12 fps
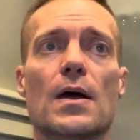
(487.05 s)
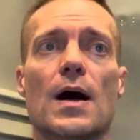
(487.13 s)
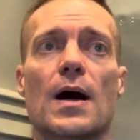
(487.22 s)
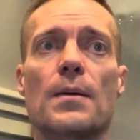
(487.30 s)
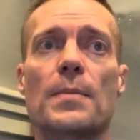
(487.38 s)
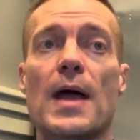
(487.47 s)

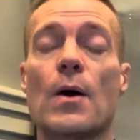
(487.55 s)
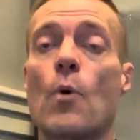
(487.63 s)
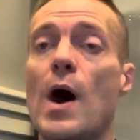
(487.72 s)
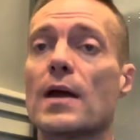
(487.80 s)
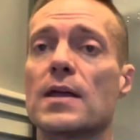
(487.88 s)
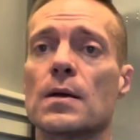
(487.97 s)
And
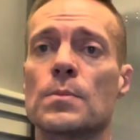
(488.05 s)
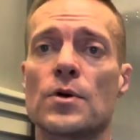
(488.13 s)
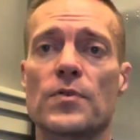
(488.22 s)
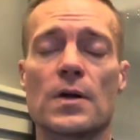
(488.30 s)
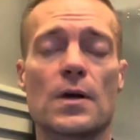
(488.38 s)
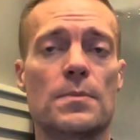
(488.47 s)
walking and
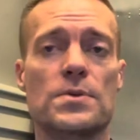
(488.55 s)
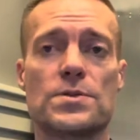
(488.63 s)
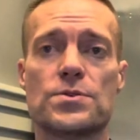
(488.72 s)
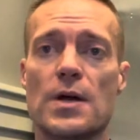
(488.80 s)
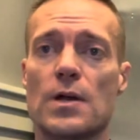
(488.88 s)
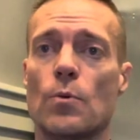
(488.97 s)
moving, I'm
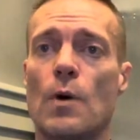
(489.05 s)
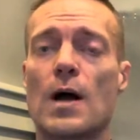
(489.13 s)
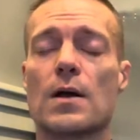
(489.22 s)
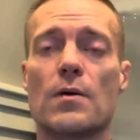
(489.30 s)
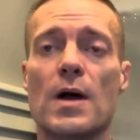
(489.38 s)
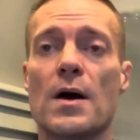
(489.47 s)
just trying to
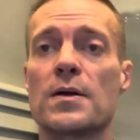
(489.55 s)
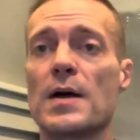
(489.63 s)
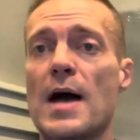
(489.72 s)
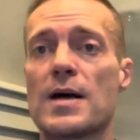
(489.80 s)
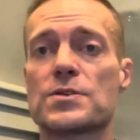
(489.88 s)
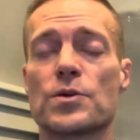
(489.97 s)
walk around.
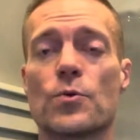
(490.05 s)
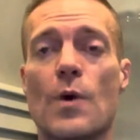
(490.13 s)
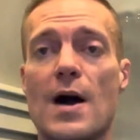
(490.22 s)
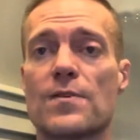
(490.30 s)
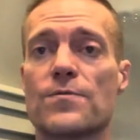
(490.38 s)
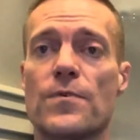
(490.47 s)
I actually
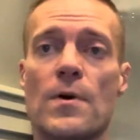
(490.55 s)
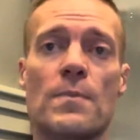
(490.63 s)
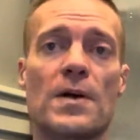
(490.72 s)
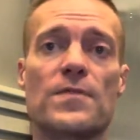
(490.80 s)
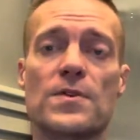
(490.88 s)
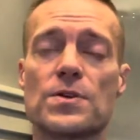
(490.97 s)
walked from
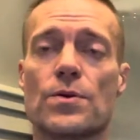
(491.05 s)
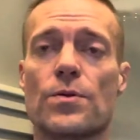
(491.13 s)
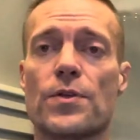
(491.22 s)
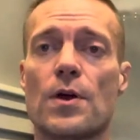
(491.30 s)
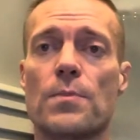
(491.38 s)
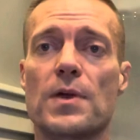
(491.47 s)
my physical
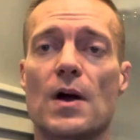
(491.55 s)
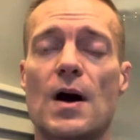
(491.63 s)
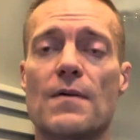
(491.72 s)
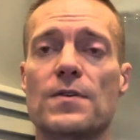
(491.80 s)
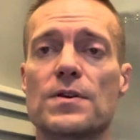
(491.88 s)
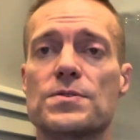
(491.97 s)
therapy
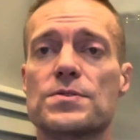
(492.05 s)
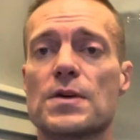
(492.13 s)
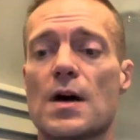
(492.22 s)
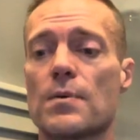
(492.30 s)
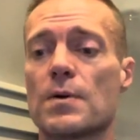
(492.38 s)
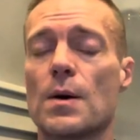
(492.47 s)
office
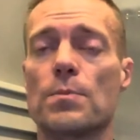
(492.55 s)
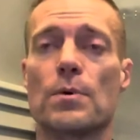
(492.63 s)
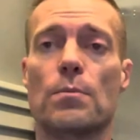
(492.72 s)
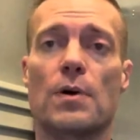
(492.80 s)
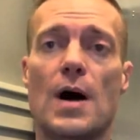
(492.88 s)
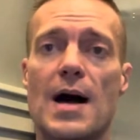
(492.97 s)
a couple
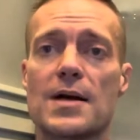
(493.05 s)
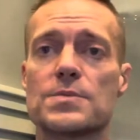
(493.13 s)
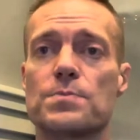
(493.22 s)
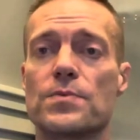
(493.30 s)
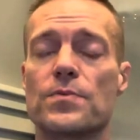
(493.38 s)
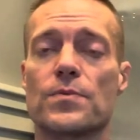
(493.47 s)
of blocks
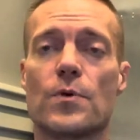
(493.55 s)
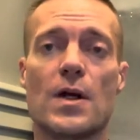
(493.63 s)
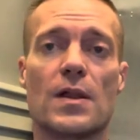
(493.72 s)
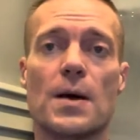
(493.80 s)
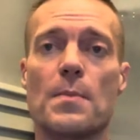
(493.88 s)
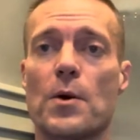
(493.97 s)
before
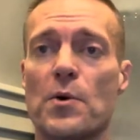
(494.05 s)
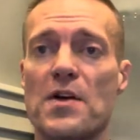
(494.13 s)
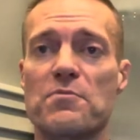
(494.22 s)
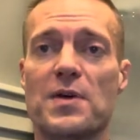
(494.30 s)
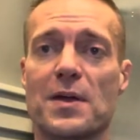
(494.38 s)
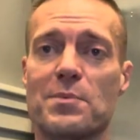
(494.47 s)
I let my
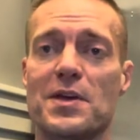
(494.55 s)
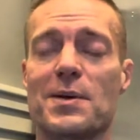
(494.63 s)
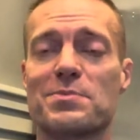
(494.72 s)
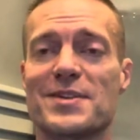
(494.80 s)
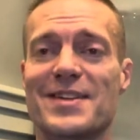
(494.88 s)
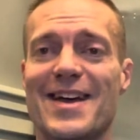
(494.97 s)
wife pick me
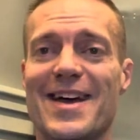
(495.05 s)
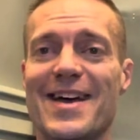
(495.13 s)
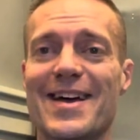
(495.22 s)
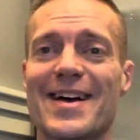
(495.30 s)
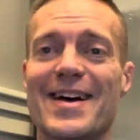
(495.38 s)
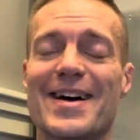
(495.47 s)
up
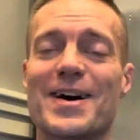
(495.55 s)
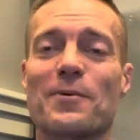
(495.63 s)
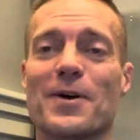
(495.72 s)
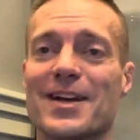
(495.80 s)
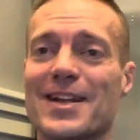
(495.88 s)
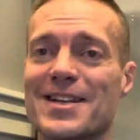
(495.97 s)
today.
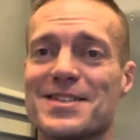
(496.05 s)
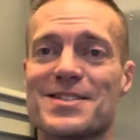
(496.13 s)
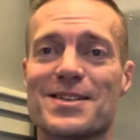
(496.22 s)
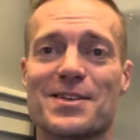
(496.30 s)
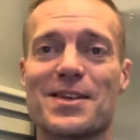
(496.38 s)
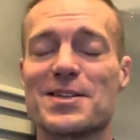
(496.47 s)
Wanted
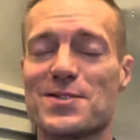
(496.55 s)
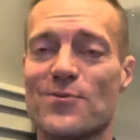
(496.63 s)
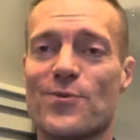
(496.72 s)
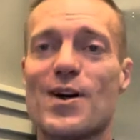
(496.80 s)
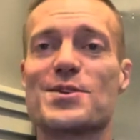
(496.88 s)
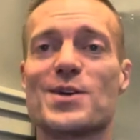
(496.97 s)
to get some
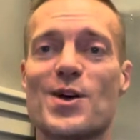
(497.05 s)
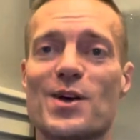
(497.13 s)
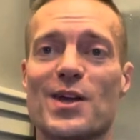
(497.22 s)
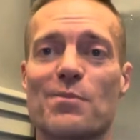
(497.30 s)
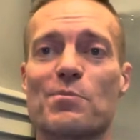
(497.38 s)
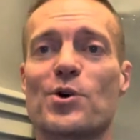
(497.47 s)
fresh air
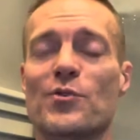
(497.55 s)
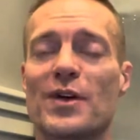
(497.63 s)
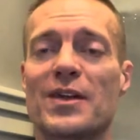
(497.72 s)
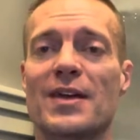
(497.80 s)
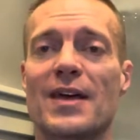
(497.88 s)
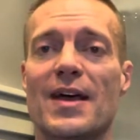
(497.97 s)
and get
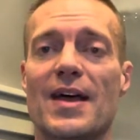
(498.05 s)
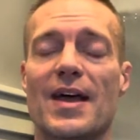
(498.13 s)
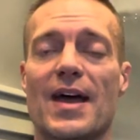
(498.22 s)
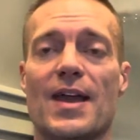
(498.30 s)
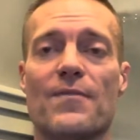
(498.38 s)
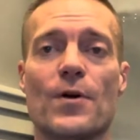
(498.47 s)
moving,
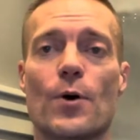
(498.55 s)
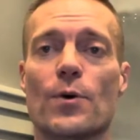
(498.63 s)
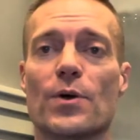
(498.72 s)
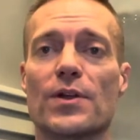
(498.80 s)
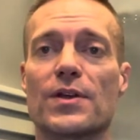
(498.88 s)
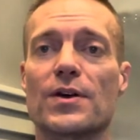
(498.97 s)
and I felt
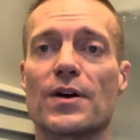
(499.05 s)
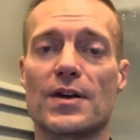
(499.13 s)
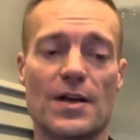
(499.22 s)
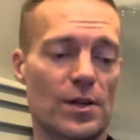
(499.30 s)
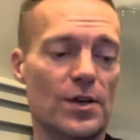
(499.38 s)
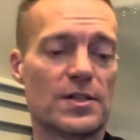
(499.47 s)
really good.
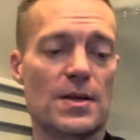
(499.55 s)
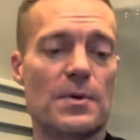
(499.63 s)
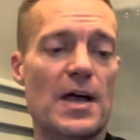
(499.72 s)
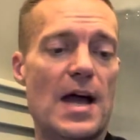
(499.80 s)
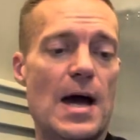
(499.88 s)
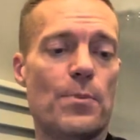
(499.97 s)
I looked at
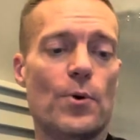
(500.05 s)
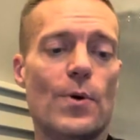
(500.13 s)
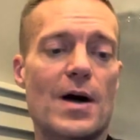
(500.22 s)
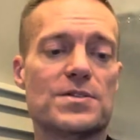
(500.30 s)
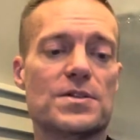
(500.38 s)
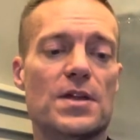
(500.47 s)
my Apple
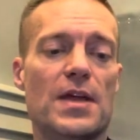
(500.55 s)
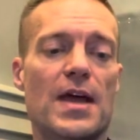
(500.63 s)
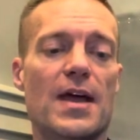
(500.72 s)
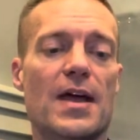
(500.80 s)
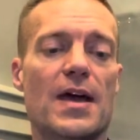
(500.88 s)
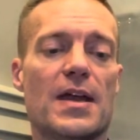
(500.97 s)
Watch
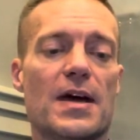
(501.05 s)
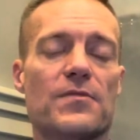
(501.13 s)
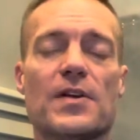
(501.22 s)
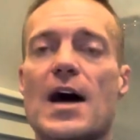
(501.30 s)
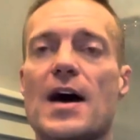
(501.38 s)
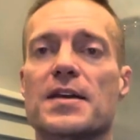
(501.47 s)
today, and
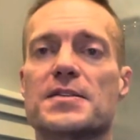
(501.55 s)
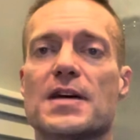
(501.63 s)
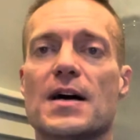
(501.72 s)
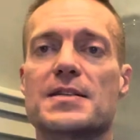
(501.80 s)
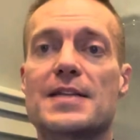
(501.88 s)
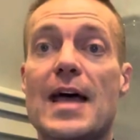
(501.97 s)
I've got
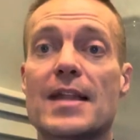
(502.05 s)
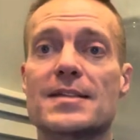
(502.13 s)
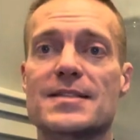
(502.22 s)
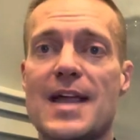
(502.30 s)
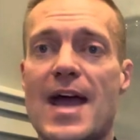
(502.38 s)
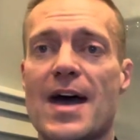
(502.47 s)
10
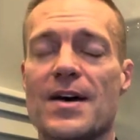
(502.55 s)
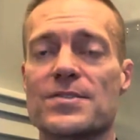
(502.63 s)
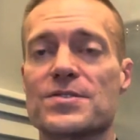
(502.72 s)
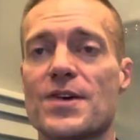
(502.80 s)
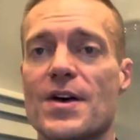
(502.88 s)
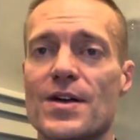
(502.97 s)

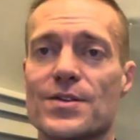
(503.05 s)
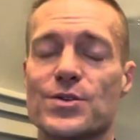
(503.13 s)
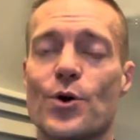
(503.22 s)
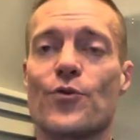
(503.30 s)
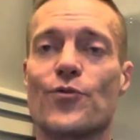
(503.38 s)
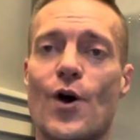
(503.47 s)
stands
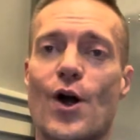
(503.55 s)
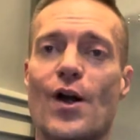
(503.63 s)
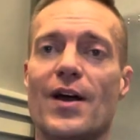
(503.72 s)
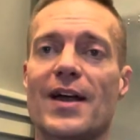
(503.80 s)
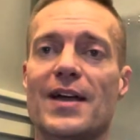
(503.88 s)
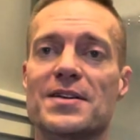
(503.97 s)
so
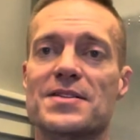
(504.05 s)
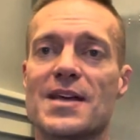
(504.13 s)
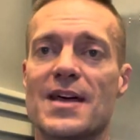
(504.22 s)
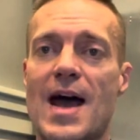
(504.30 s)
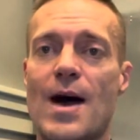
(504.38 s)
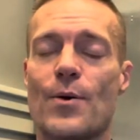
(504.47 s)
far in
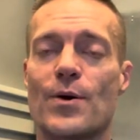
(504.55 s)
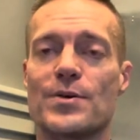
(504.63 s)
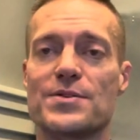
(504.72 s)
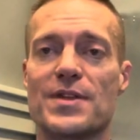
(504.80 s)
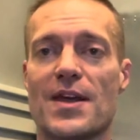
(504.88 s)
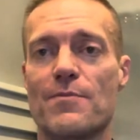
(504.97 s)
10
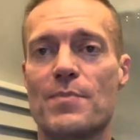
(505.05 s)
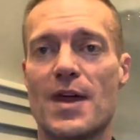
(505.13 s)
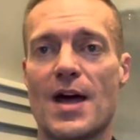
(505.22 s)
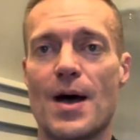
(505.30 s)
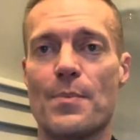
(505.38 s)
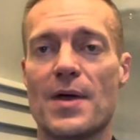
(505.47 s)
hours that I've been
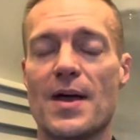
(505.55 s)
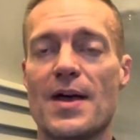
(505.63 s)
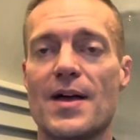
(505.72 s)
up.